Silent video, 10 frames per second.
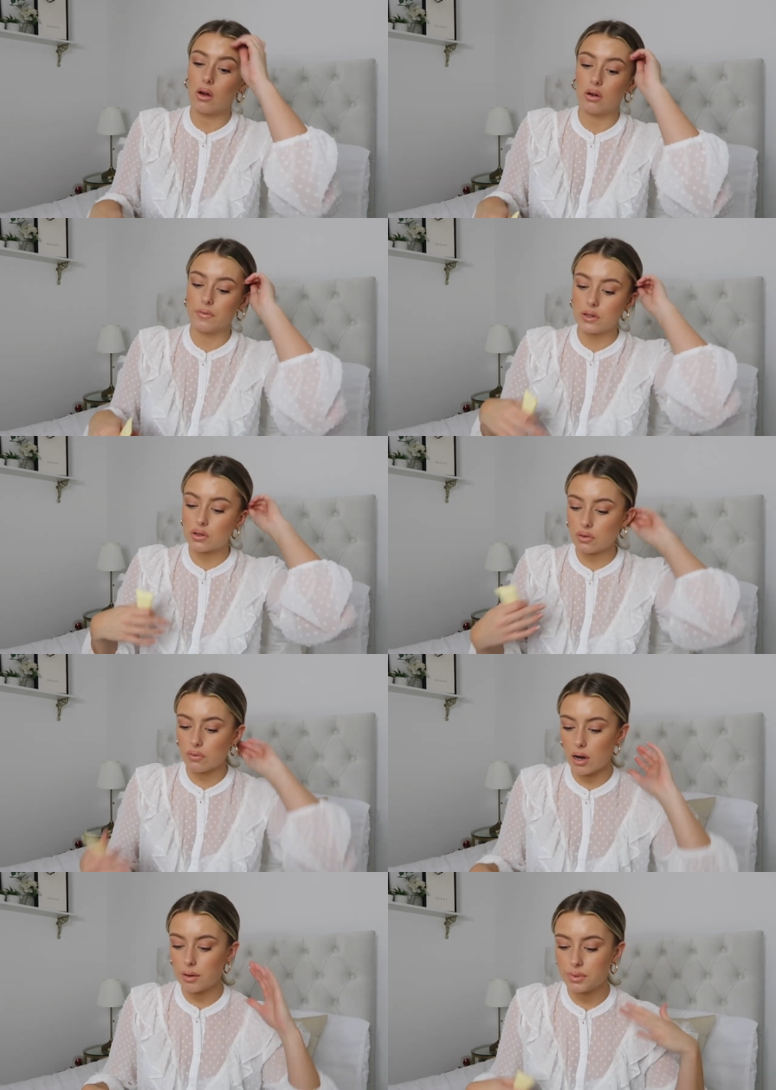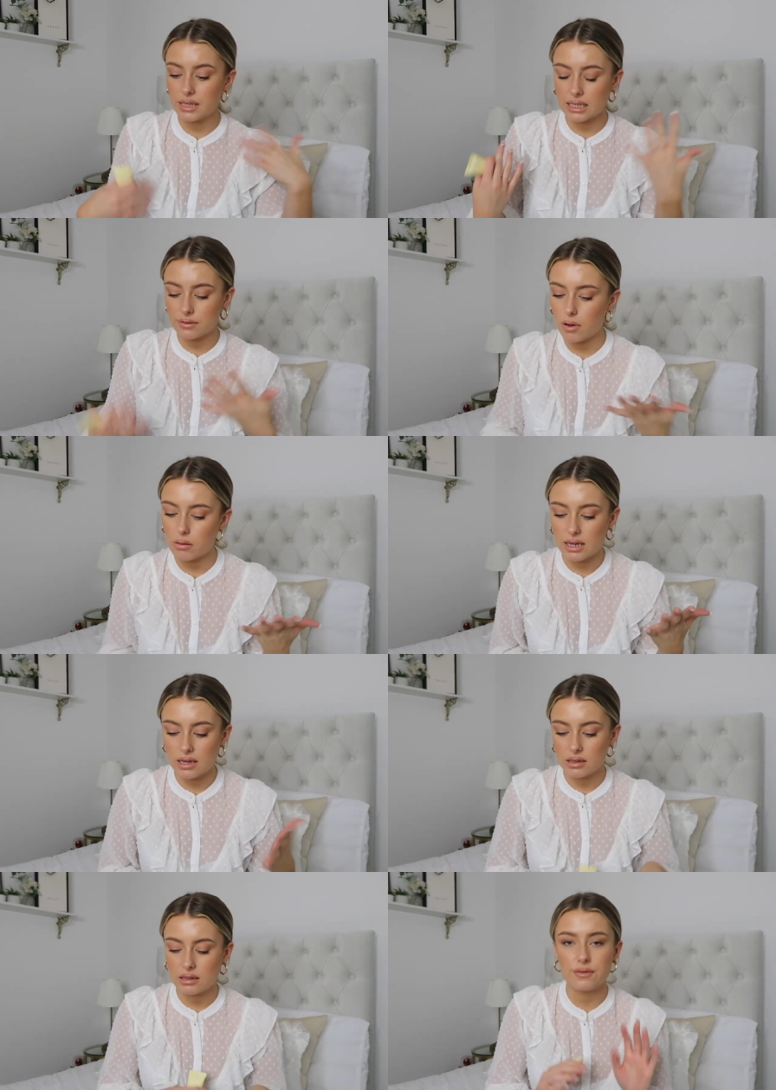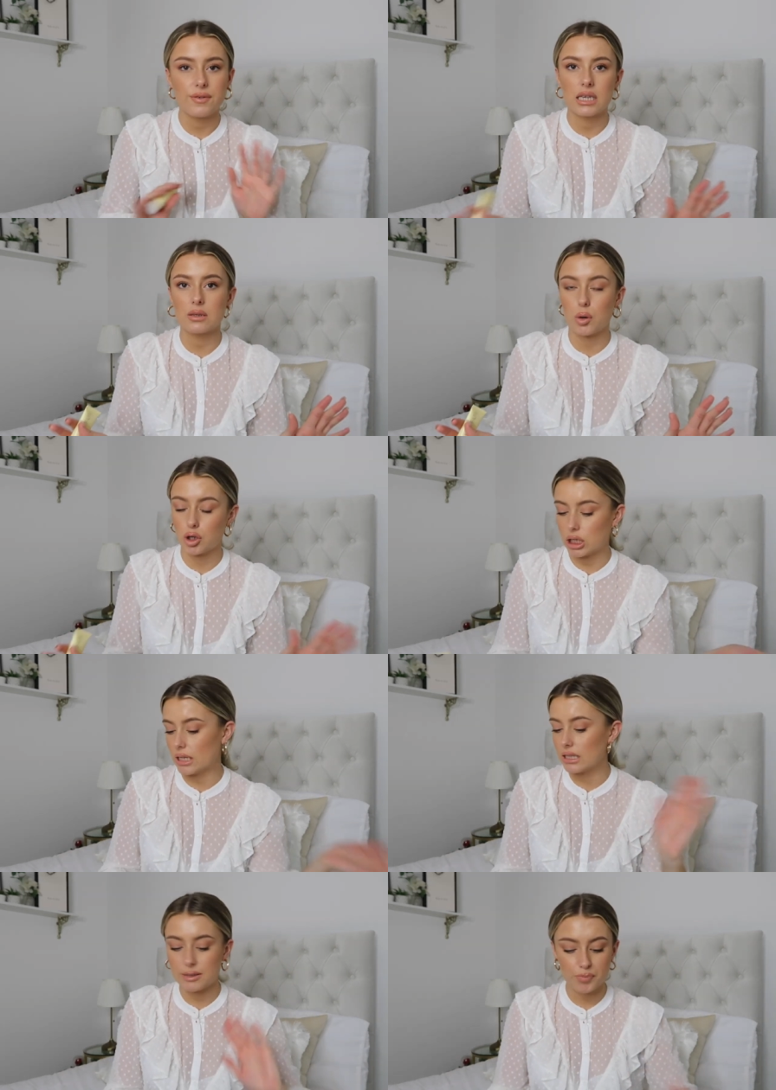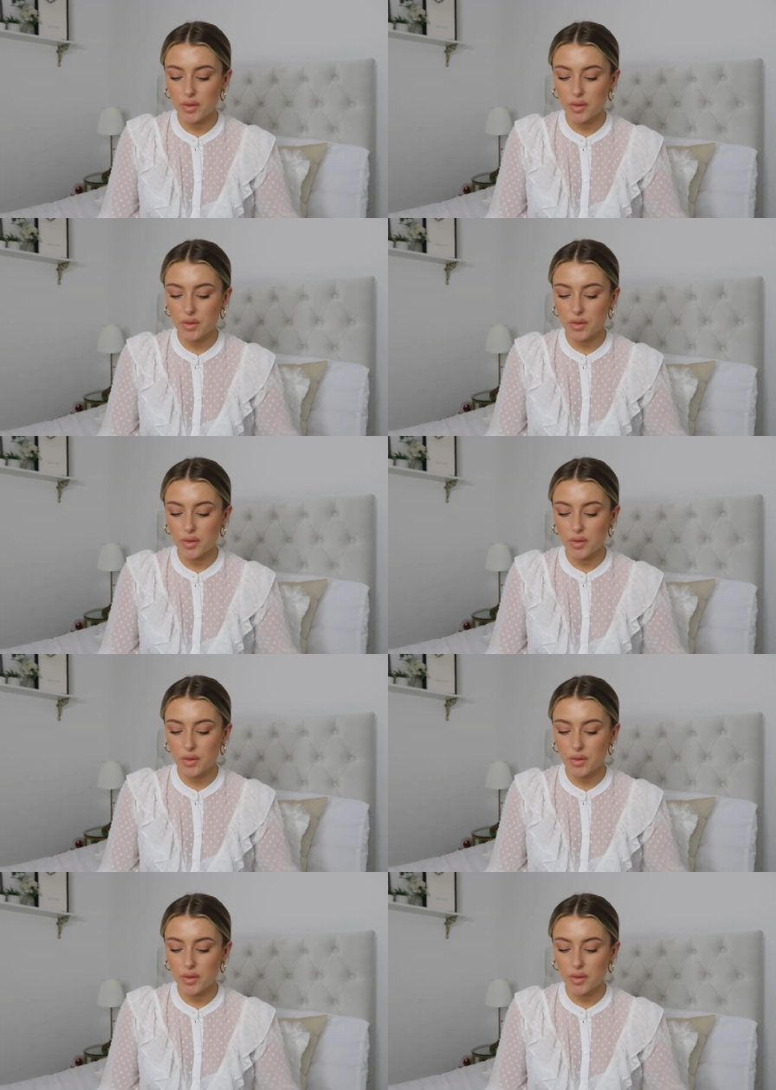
of scrubs, exfoliants, face washes.